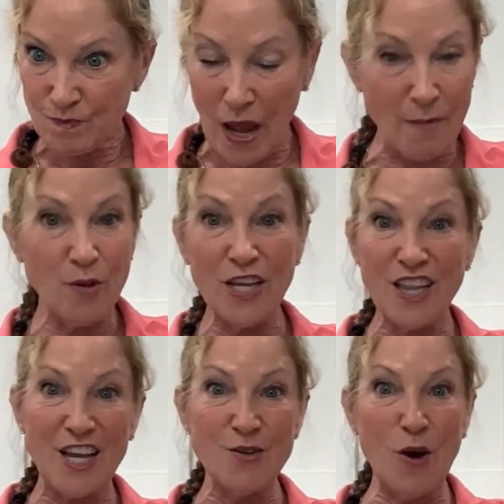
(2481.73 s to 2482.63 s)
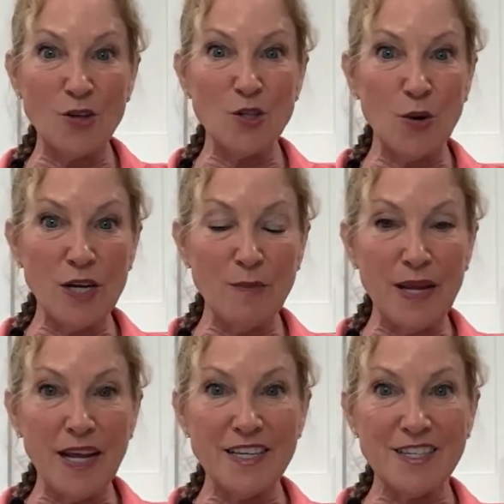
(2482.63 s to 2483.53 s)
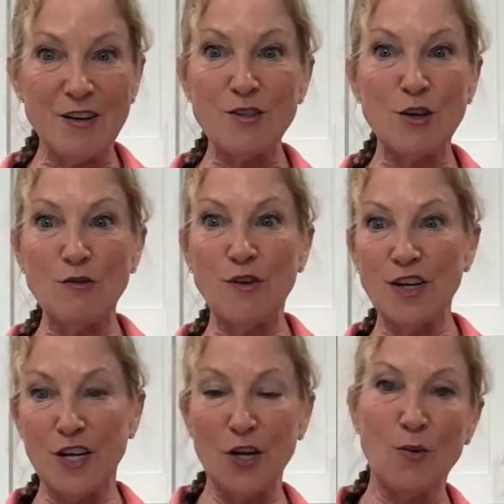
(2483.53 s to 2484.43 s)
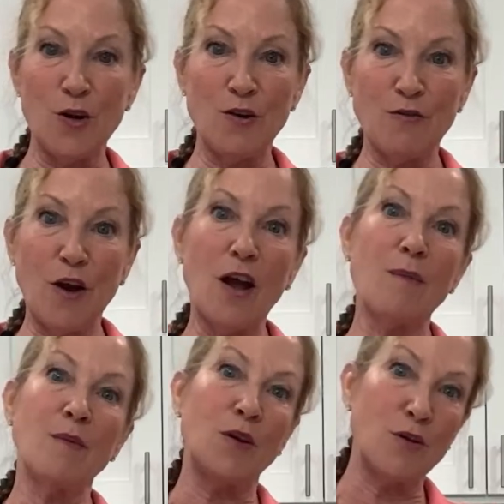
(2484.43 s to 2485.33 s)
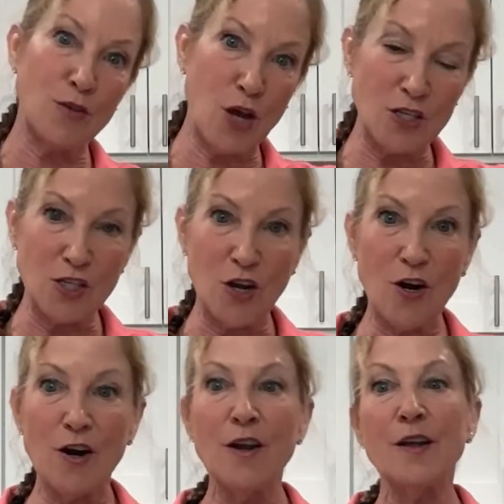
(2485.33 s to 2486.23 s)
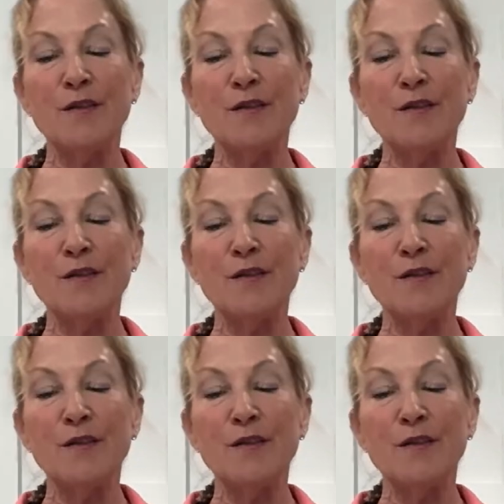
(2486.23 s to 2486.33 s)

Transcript: I'm really glad you all joined me. It's so fun to hear where you're from and what your thoughts are.